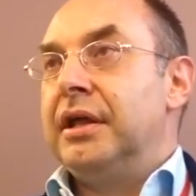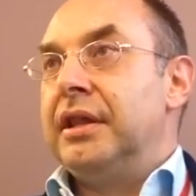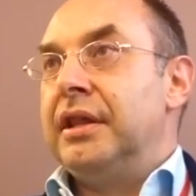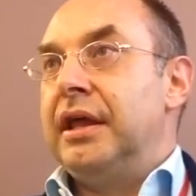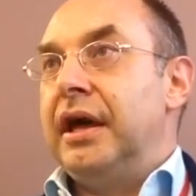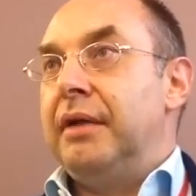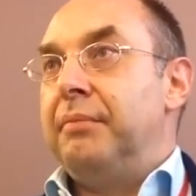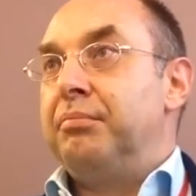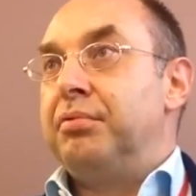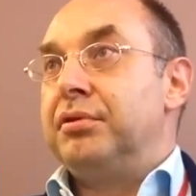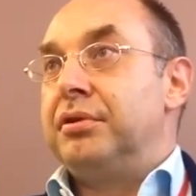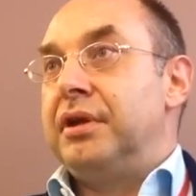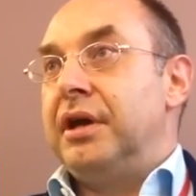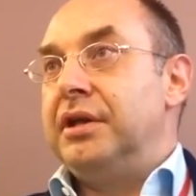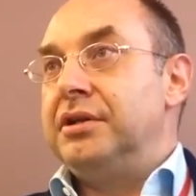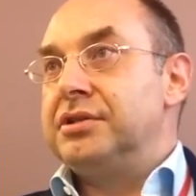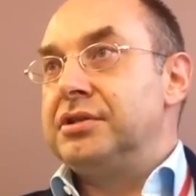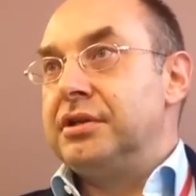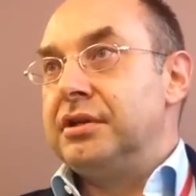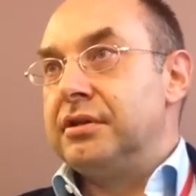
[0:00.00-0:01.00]
that
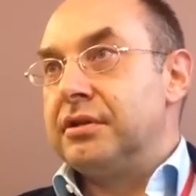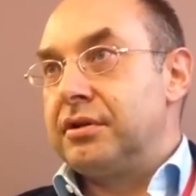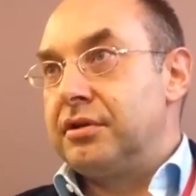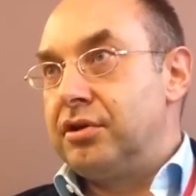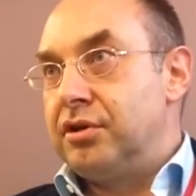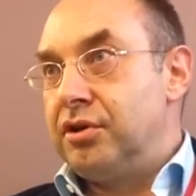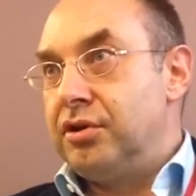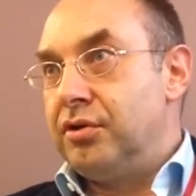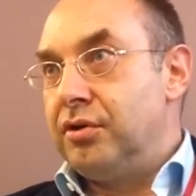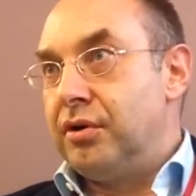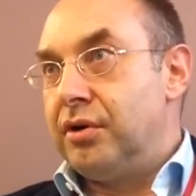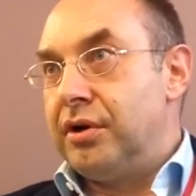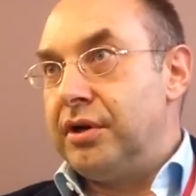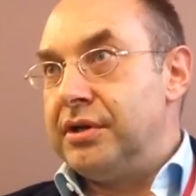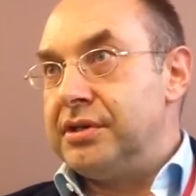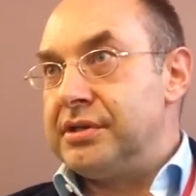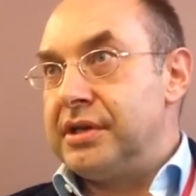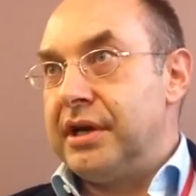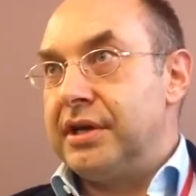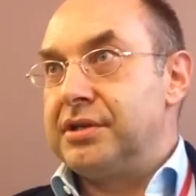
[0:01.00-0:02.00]
potential cure
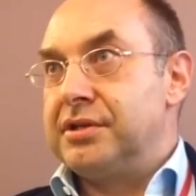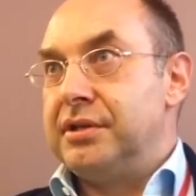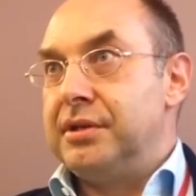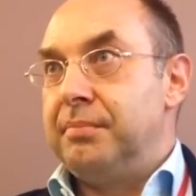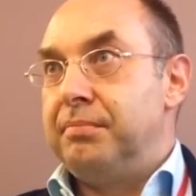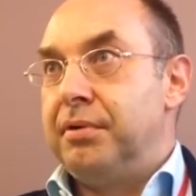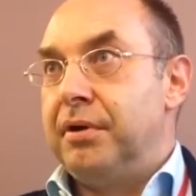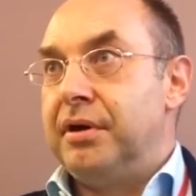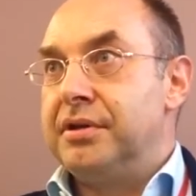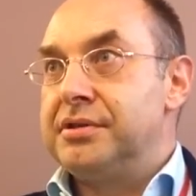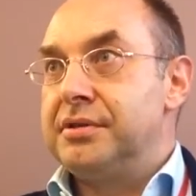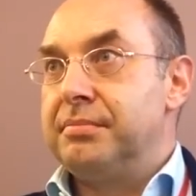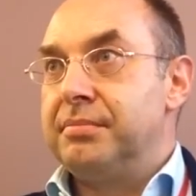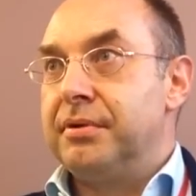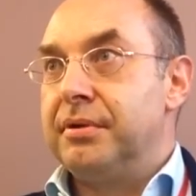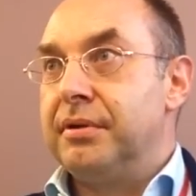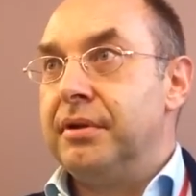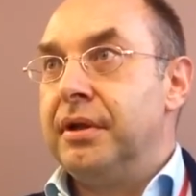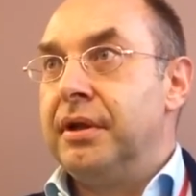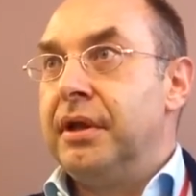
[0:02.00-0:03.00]
is actually
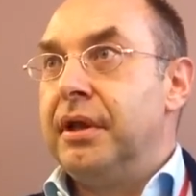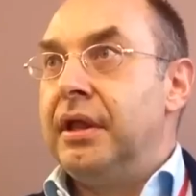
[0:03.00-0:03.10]
possible